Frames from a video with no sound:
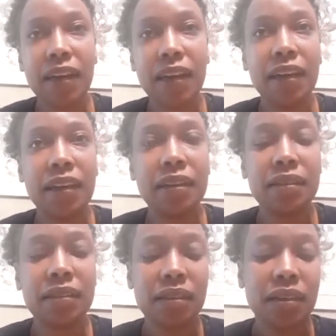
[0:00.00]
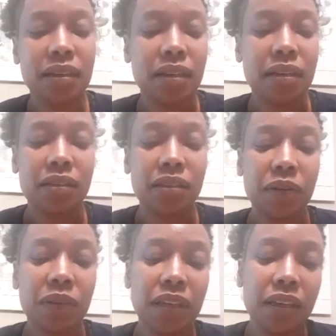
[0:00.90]
And so
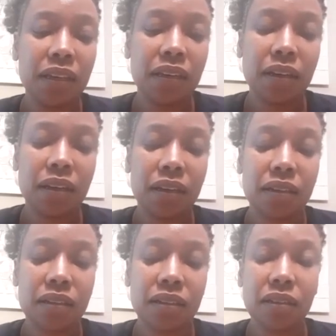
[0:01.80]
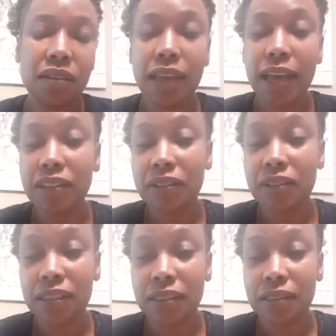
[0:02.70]
then
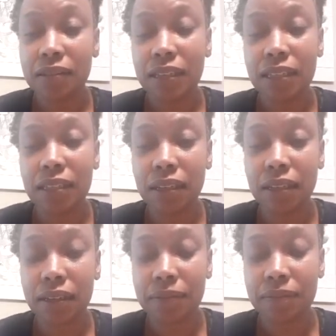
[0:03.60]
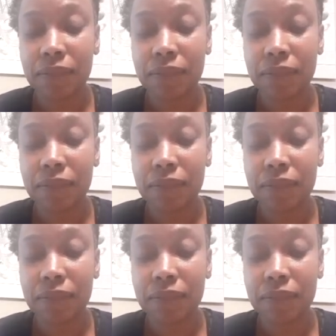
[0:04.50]
Lazarus is sick.